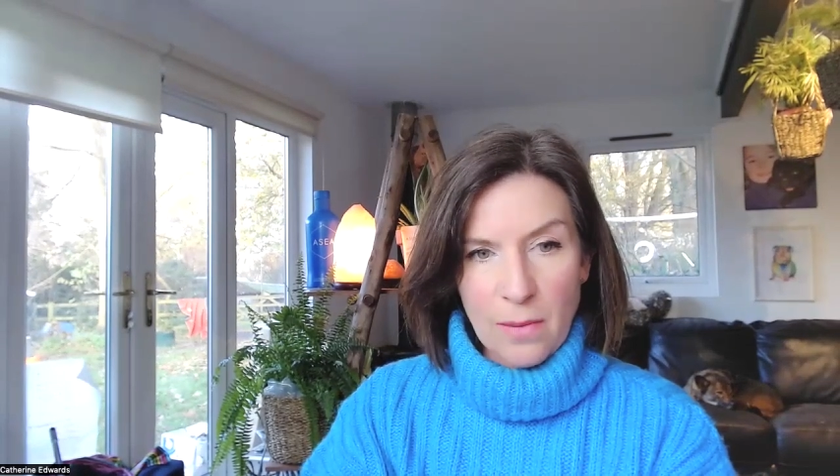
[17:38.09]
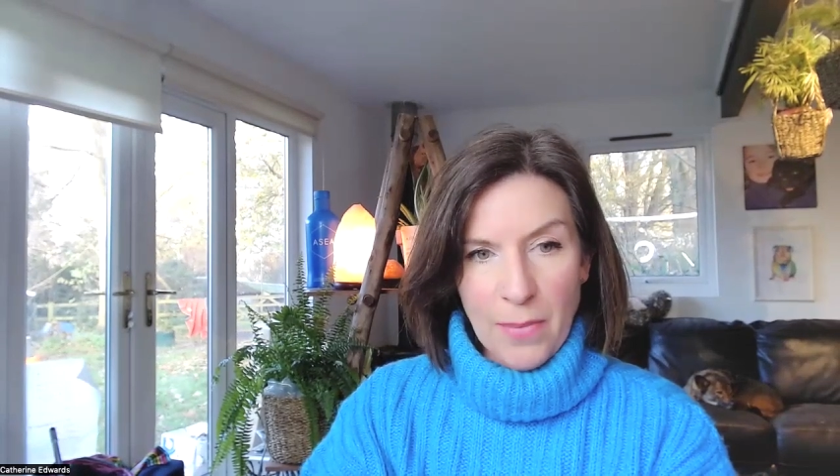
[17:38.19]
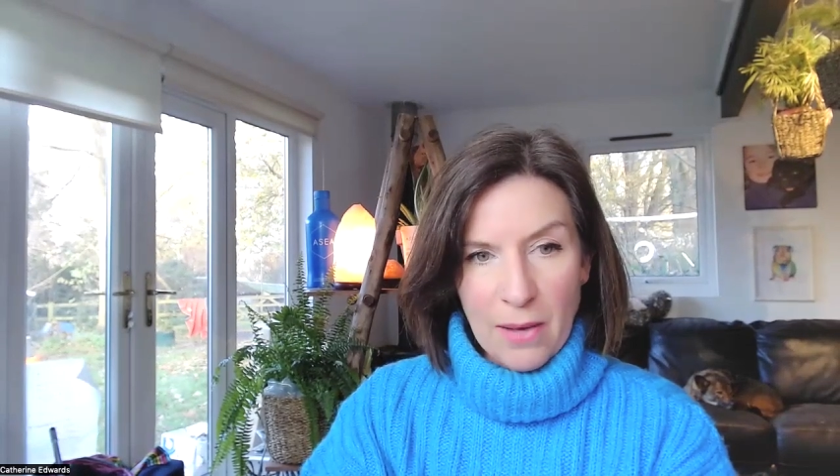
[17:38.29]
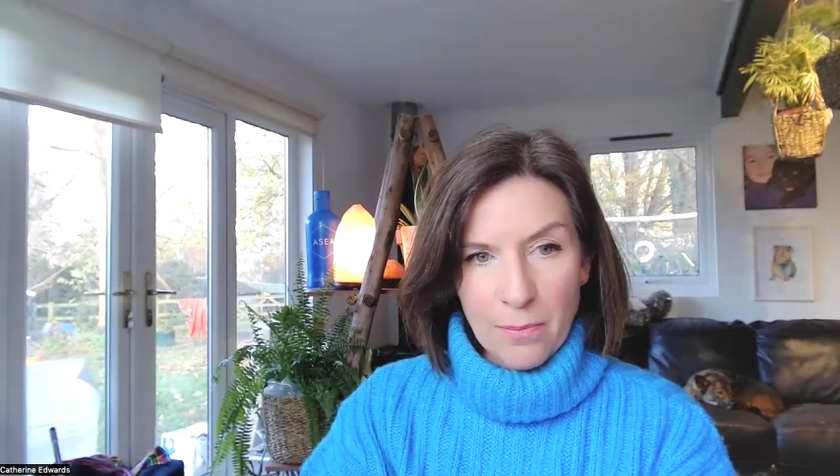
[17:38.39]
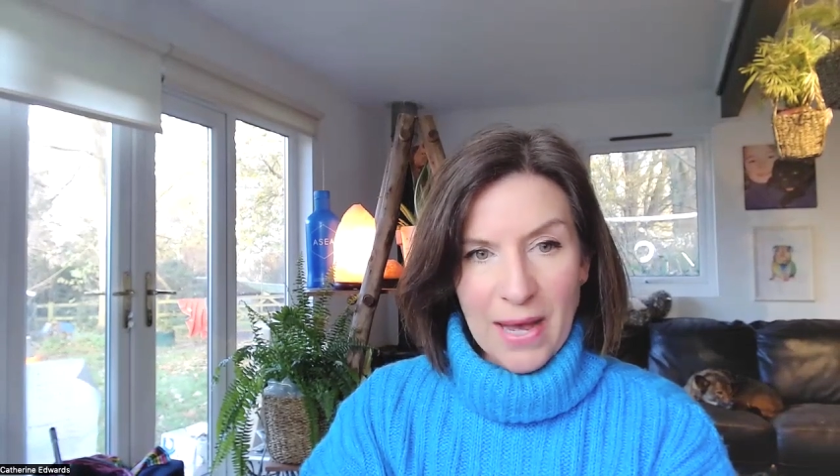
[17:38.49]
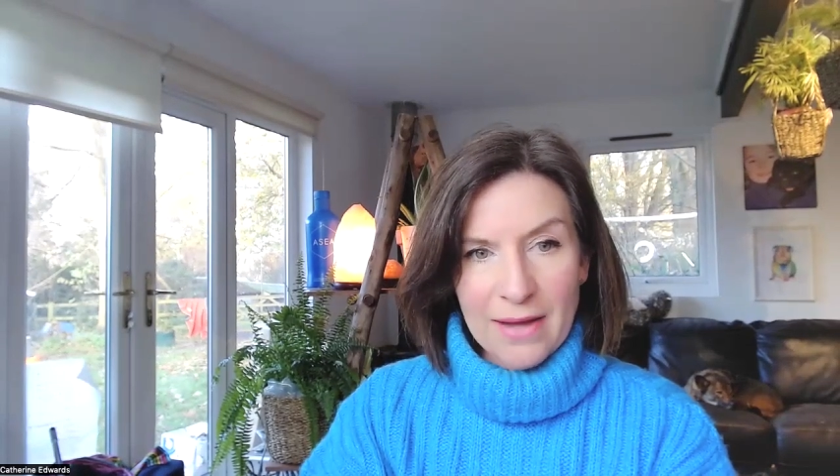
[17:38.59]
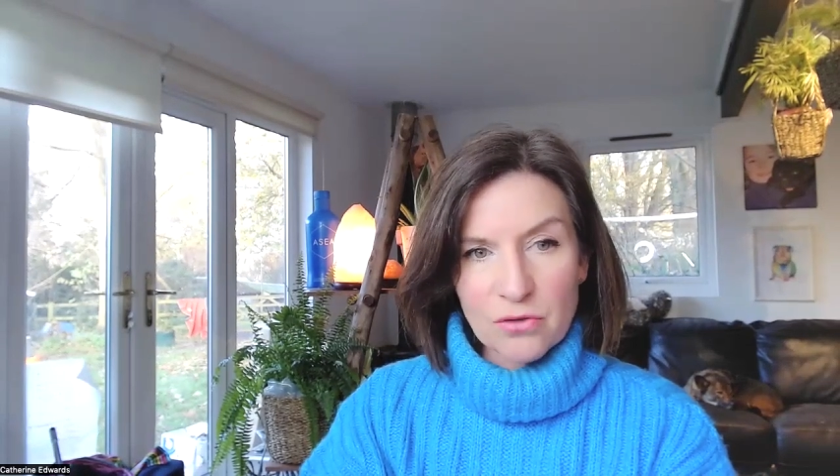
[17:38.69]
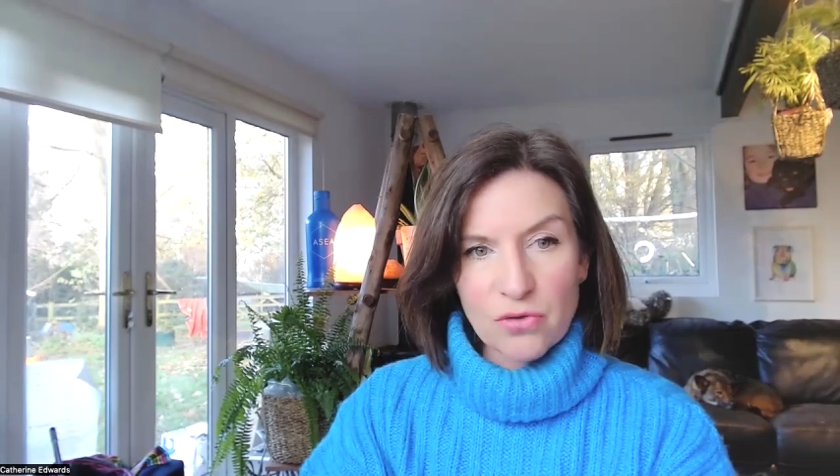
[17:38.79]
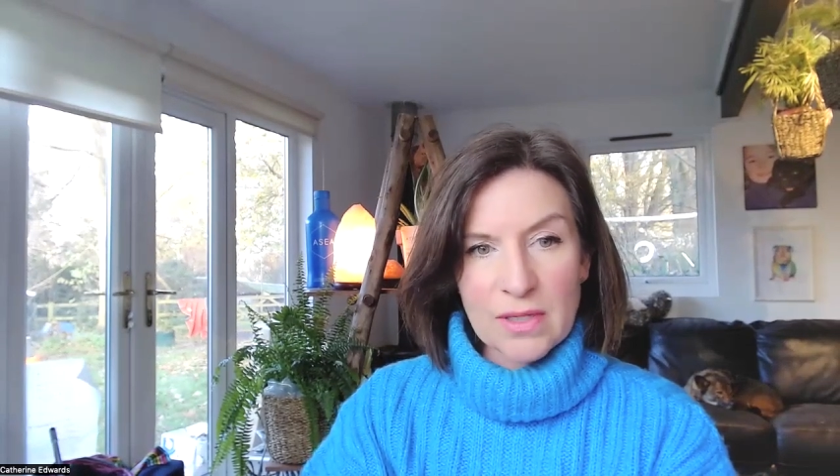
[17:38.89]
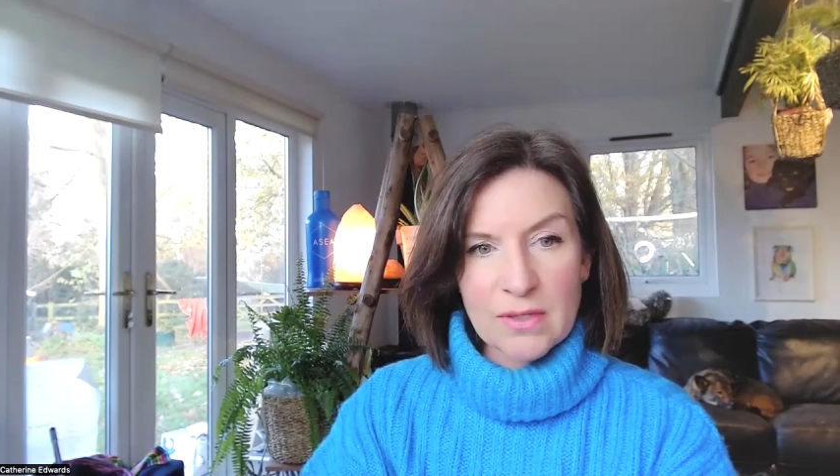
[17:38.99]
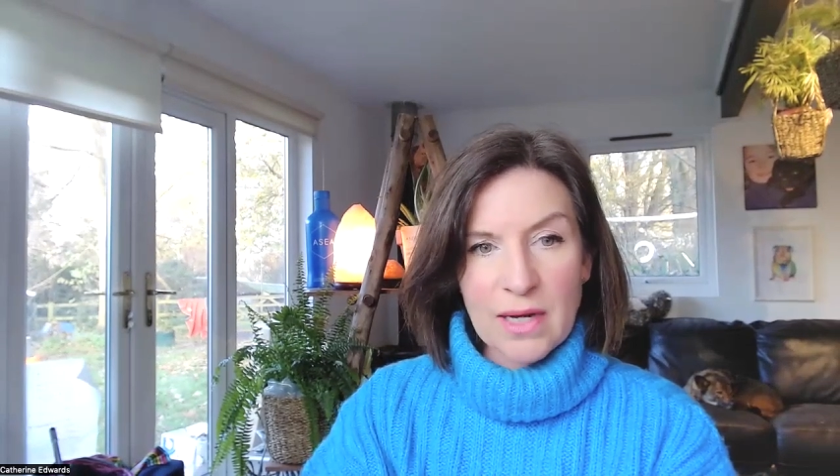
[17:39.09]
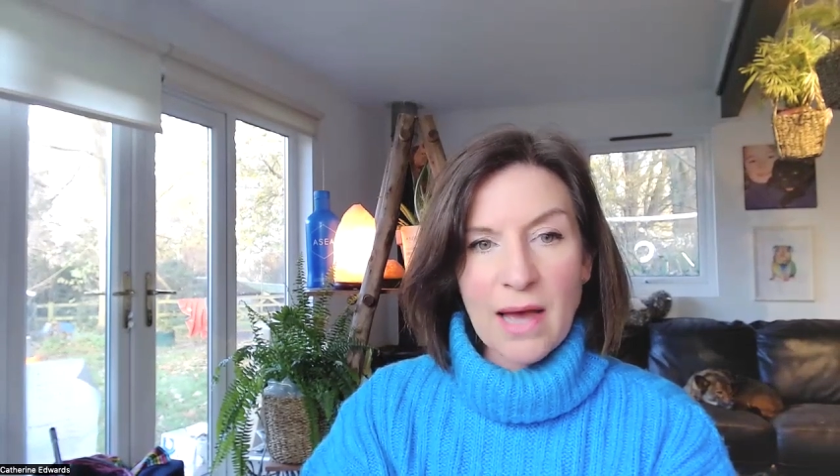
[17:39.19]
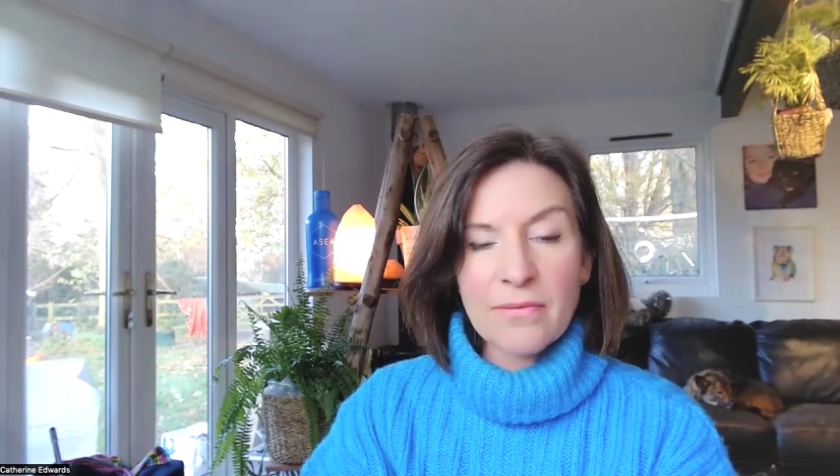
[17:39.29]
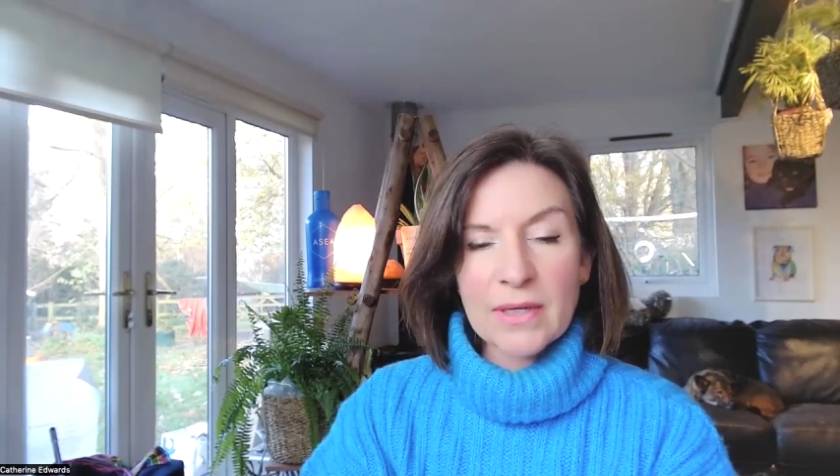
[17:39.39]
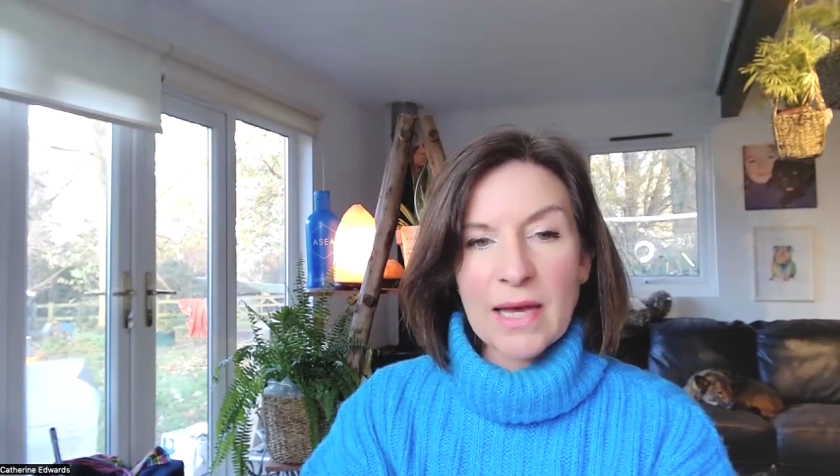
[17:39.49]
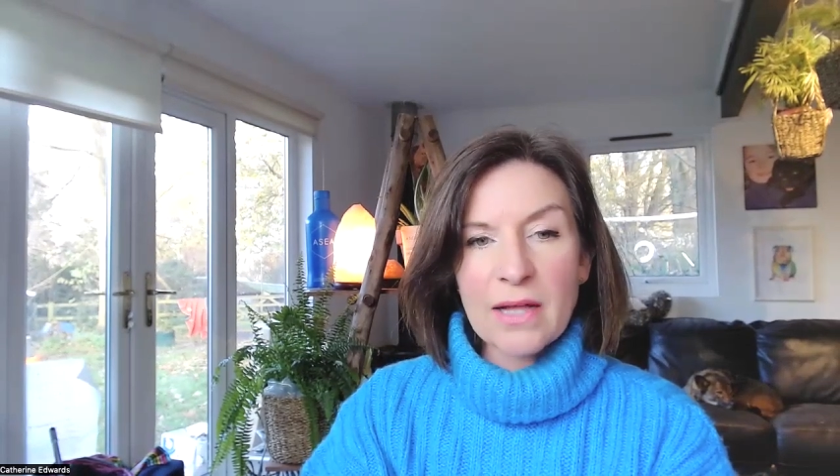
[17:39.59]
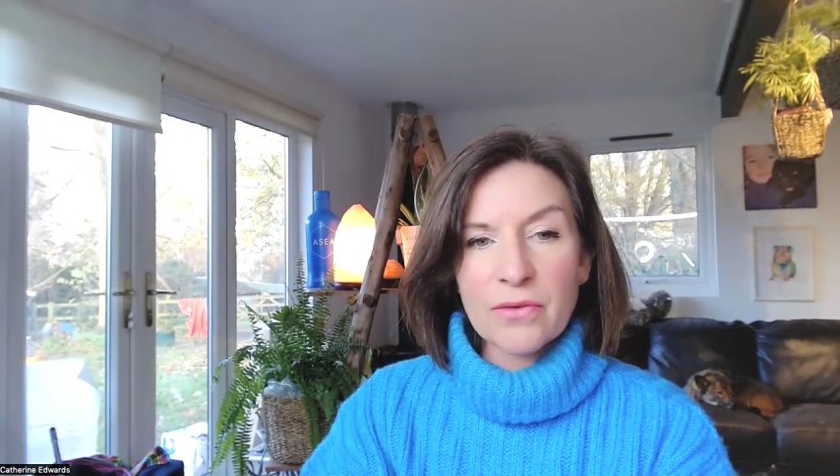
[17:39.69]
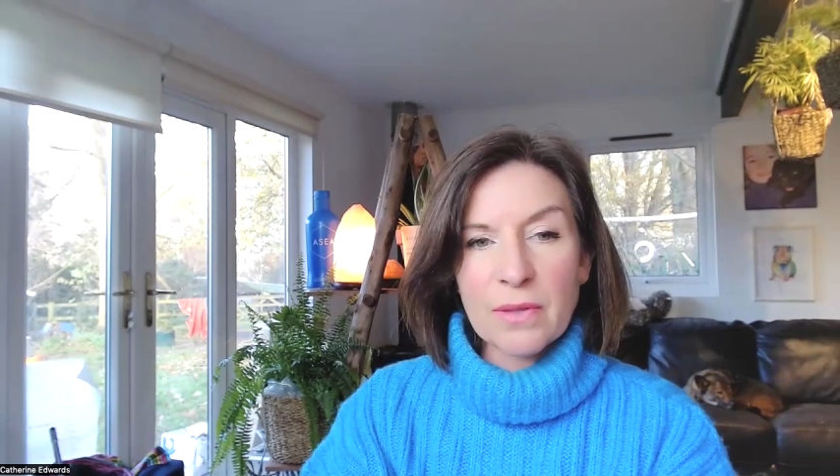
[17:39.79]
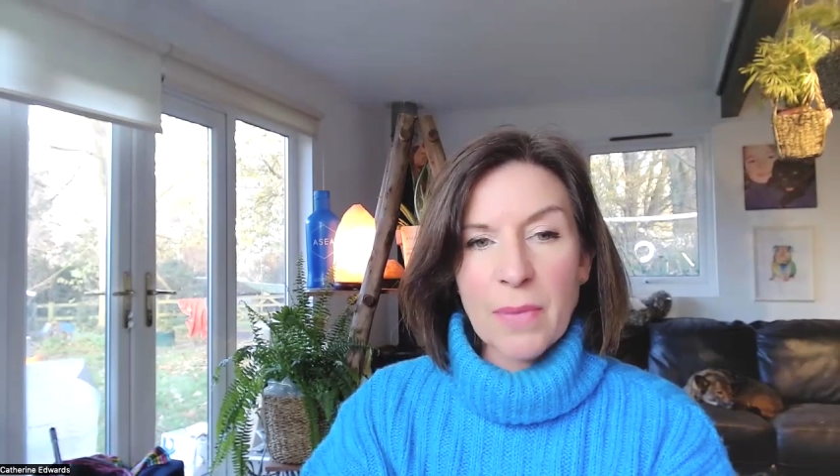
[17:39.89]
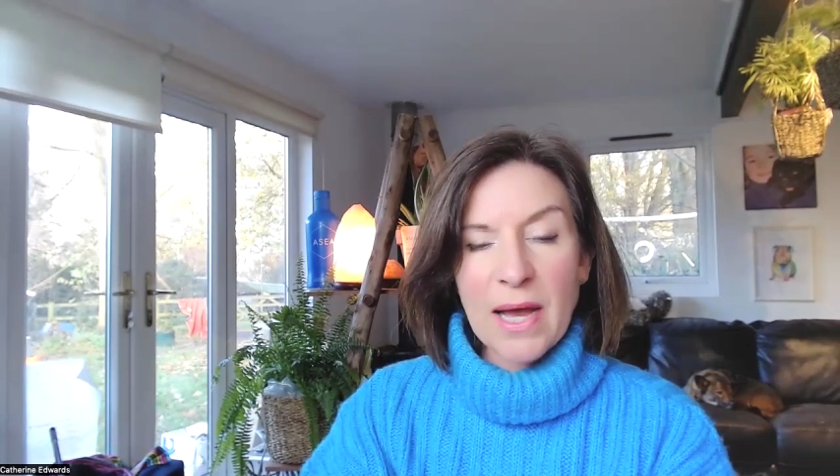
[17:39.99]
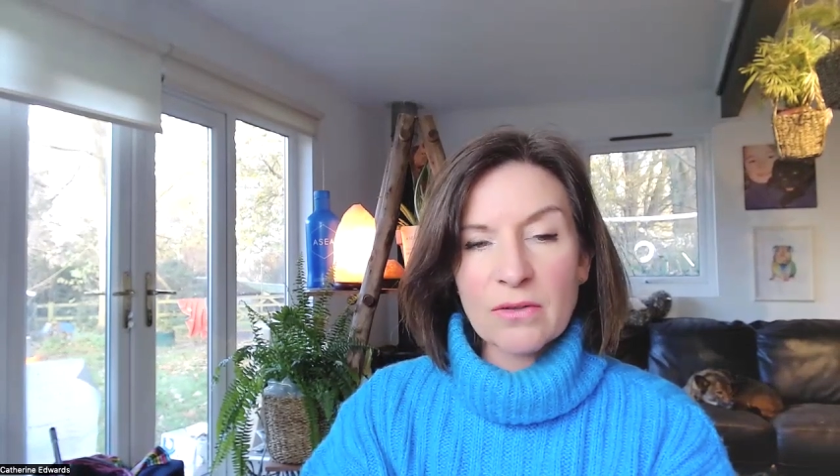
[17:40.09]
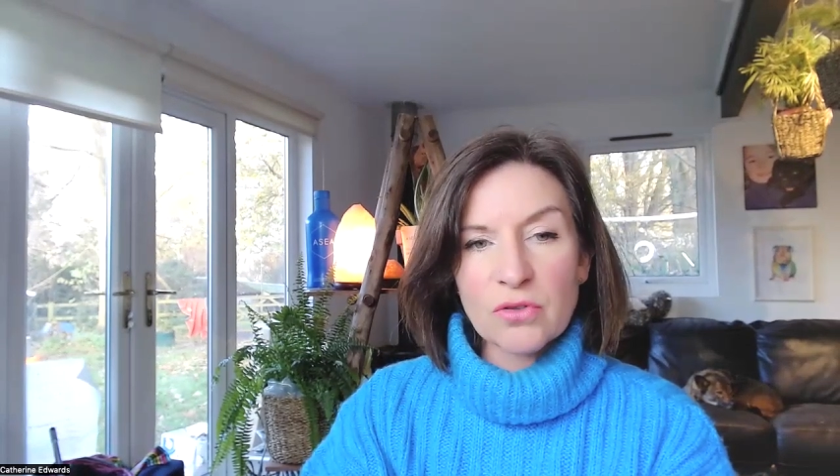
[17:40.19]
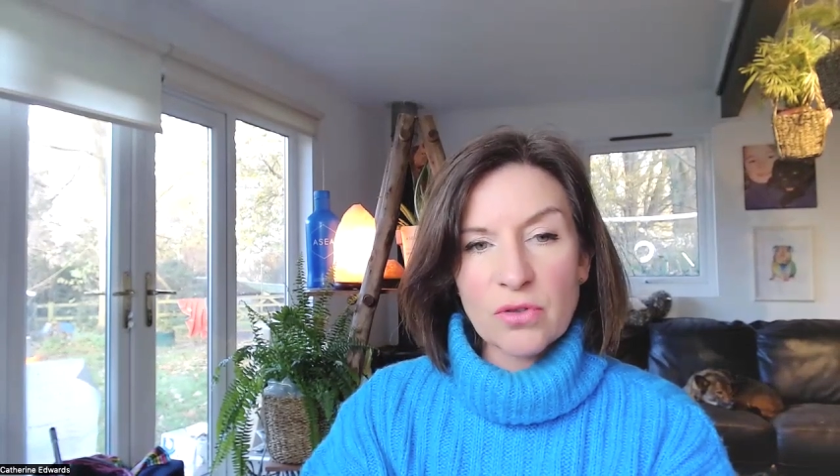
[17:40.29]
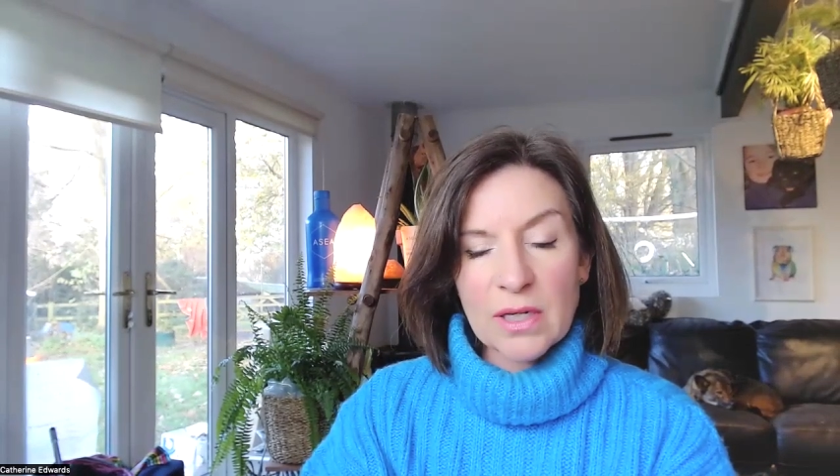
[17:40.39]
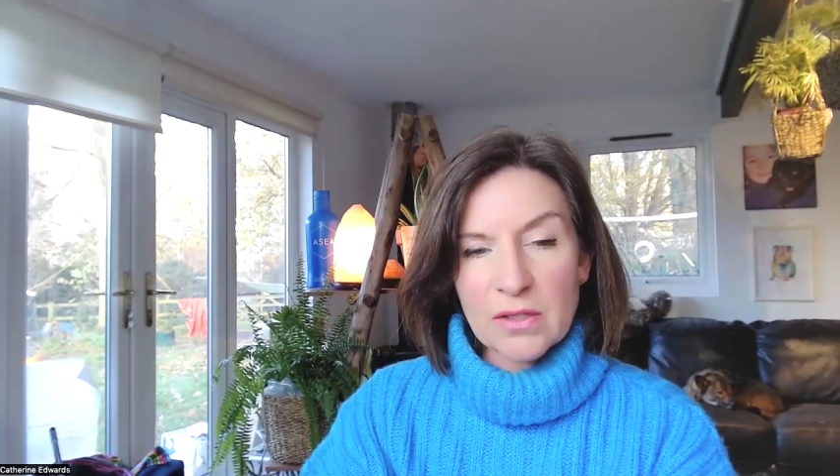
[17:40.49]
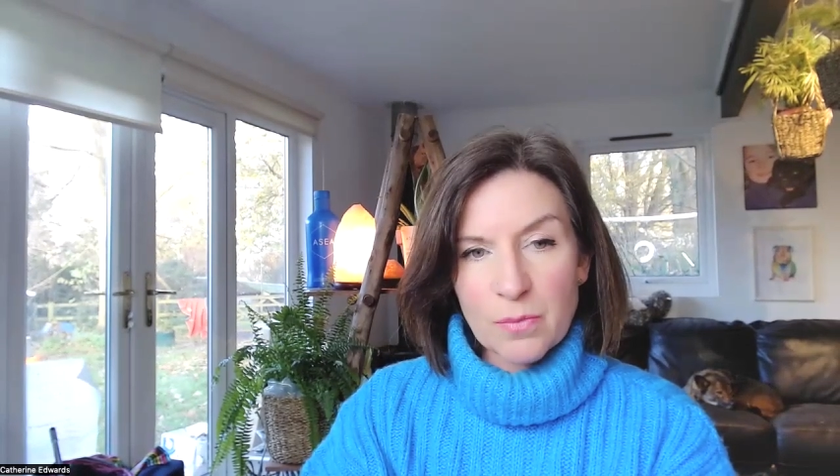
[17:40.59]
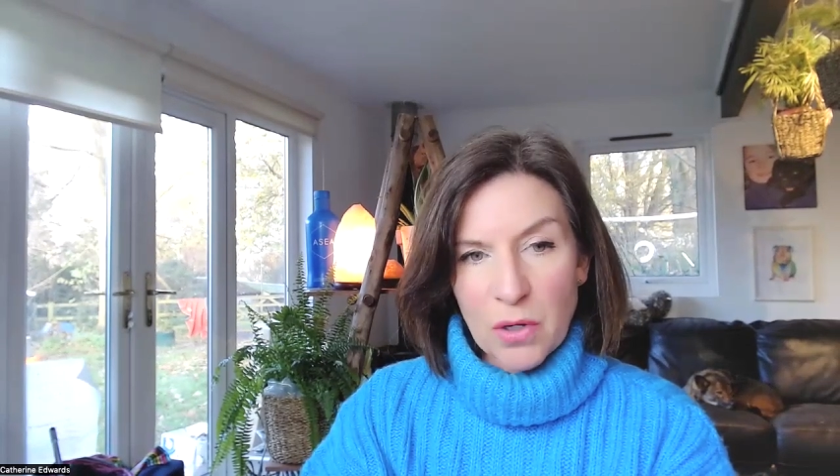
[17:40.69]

about boundaries and having healthy boundaries,